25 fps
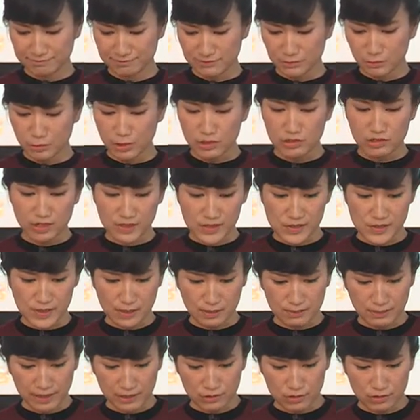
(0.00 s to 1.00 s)
we just
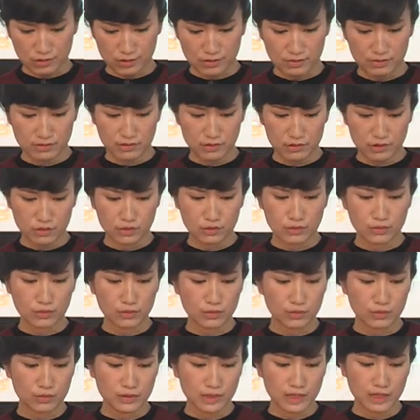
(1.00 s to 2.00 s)
mentioned
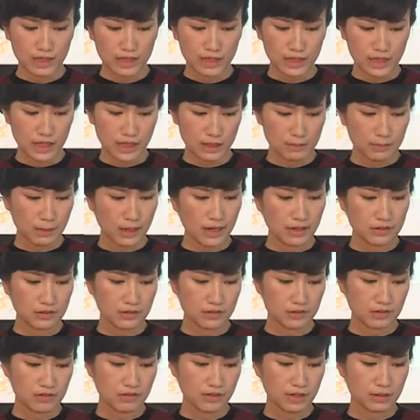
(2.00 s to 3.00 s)
2
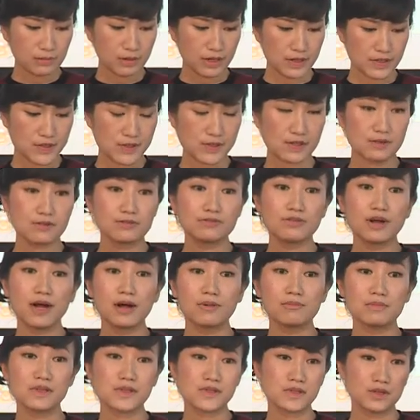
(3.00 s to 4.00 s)
important theories
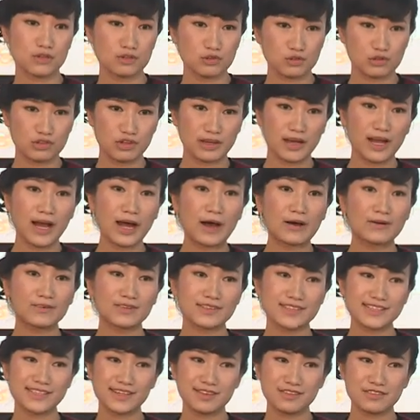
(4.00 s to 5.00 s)
from Mr. Zhu Shenhao.
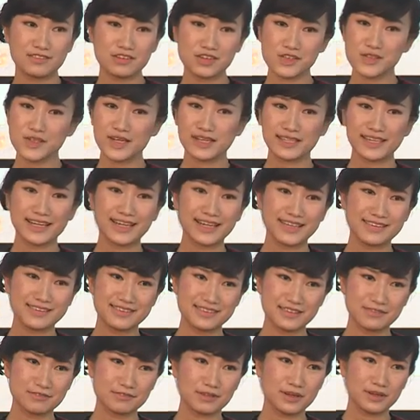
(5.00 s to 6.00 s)
So just a kind
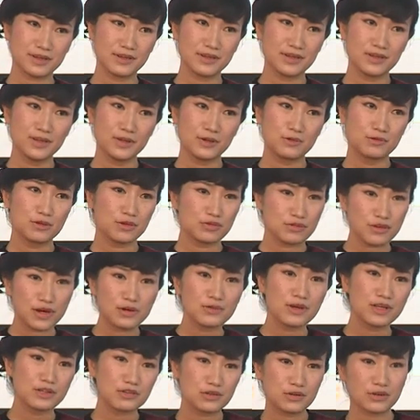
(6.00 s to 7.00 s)
of
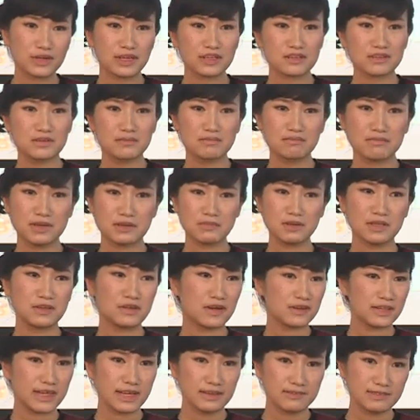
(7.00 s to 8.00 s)
referring to it, maybe
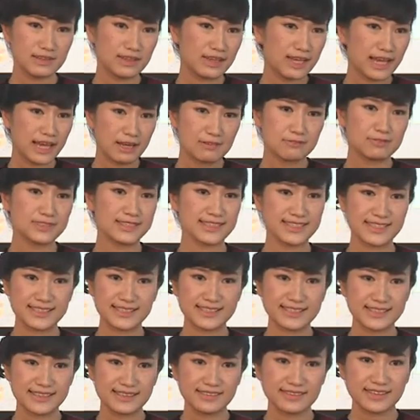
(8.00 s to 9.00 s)
not an
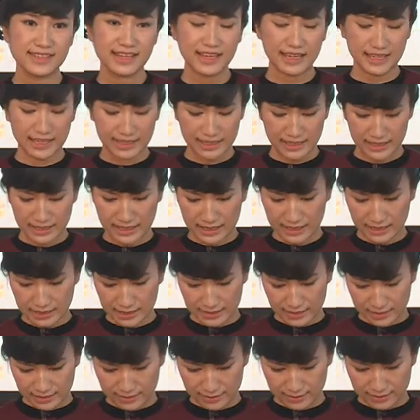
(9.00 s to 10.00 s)
emphasis. Okay.
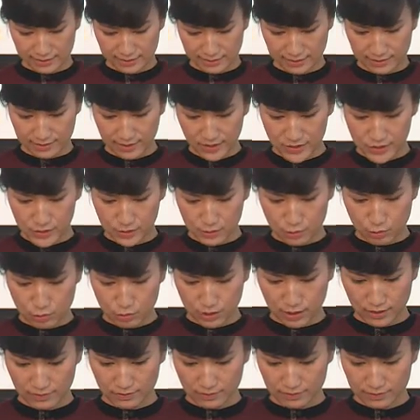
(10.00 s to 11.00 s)
And the last
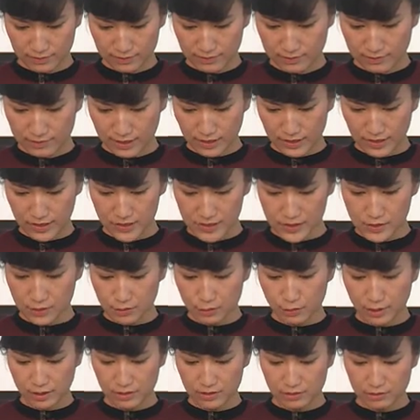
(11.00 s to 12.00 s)
one, that is
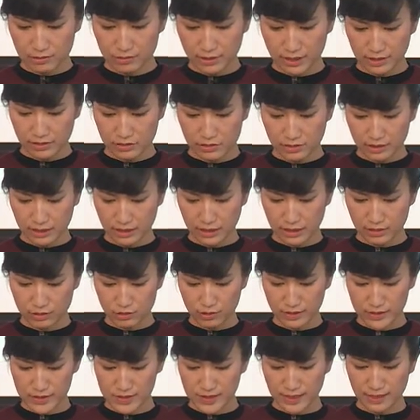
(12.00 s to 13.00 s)
reader-friendly
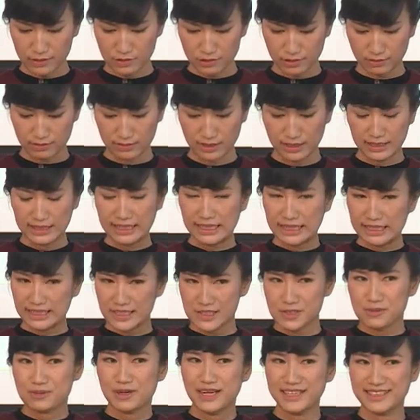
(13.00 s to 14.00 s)
translation.
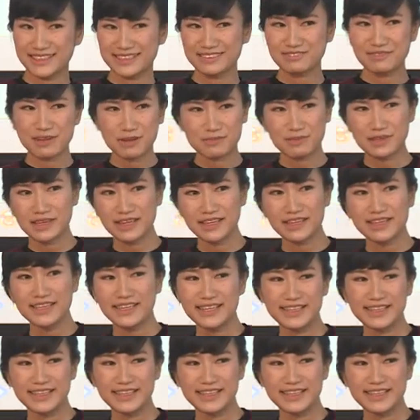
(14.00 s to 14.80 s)
This one, maybe